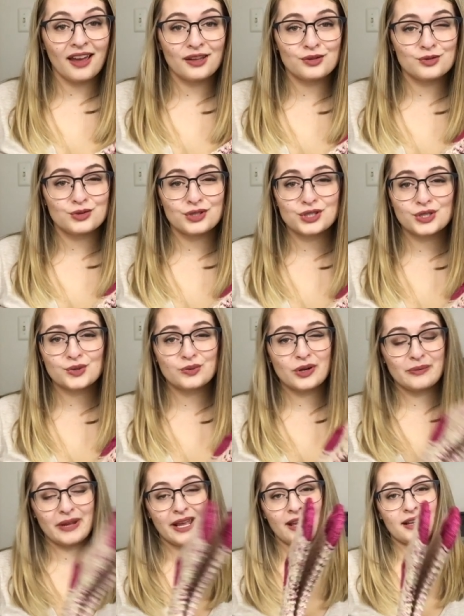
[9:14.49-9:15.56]
I usually just
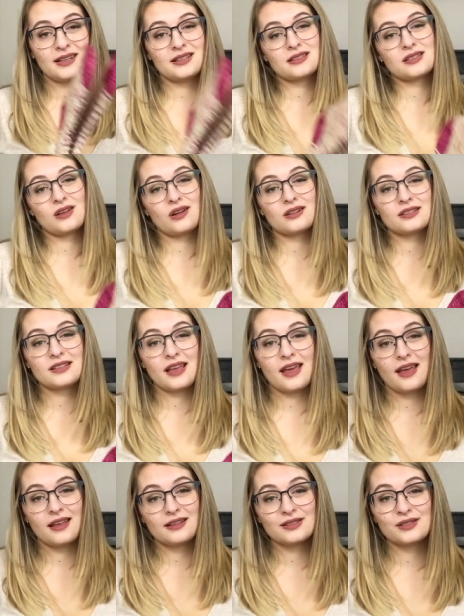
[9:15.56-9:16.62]
wear my hand knit socks
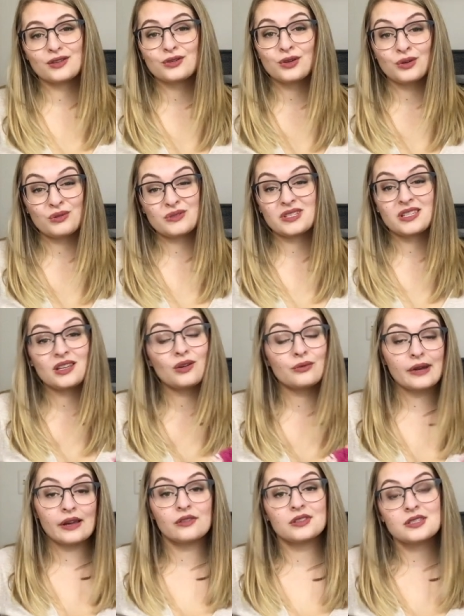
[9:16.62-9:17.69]
as cozy
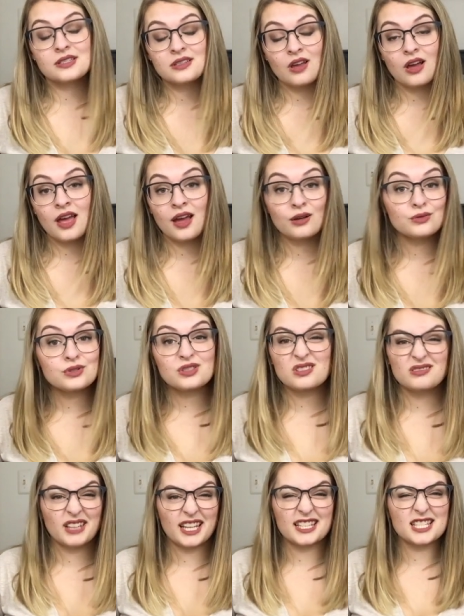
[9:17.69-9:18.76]
around the
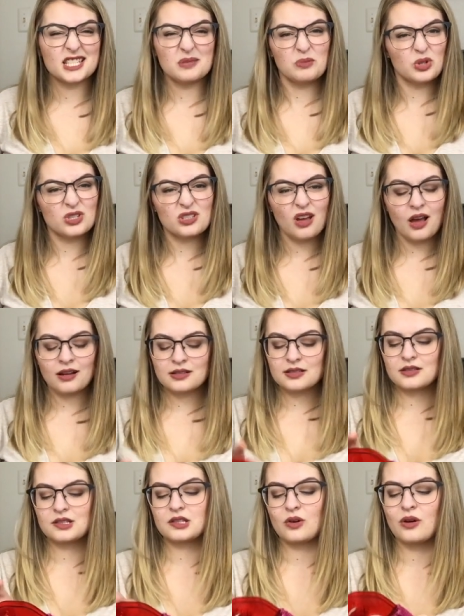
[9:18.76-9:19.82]
house like slipper
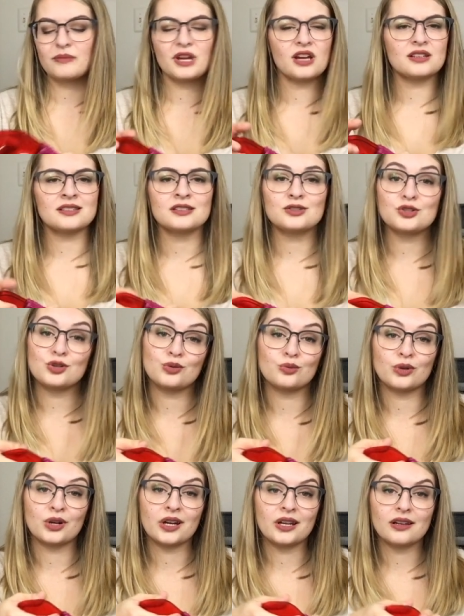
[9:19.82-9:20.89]
socks, so I'm not too
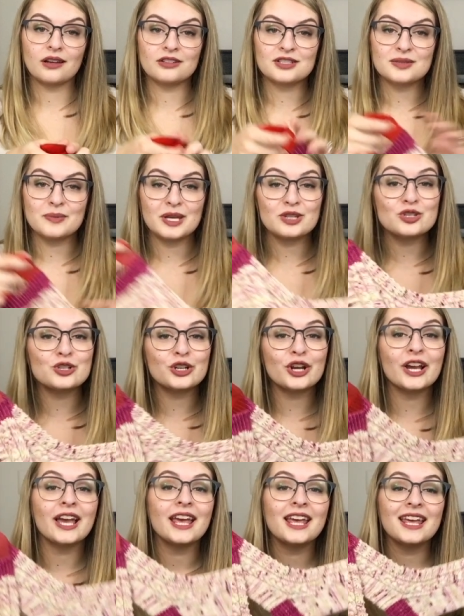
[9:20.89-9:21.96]
worried. I'll just make
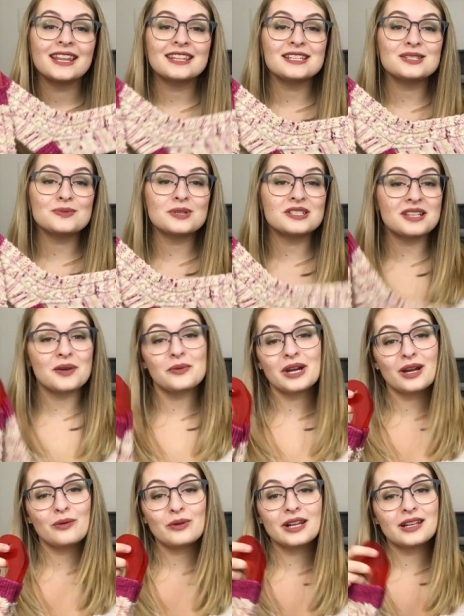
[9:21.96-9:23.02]
sure these ones I
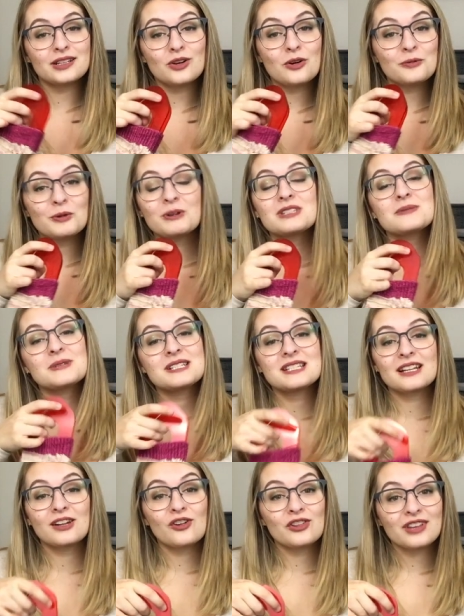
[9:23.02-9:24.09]
wear when I know I'm going to be
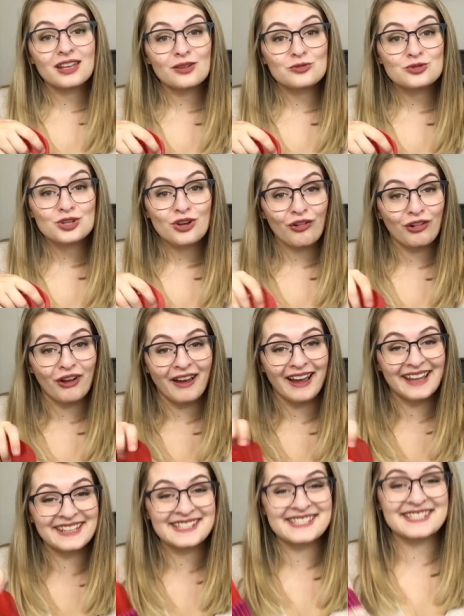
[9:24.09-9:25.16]
sitting on the couch a
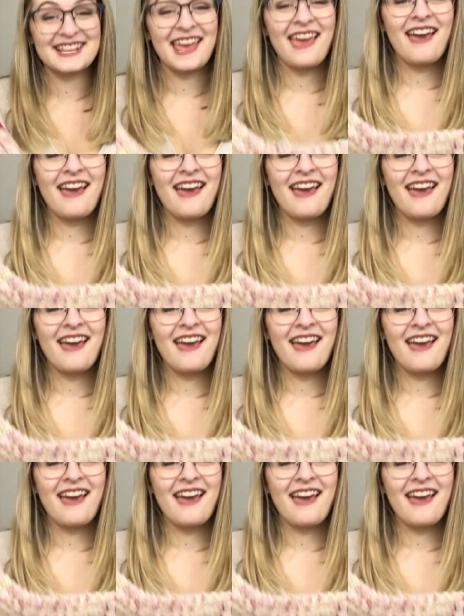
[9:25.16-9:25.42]
lot.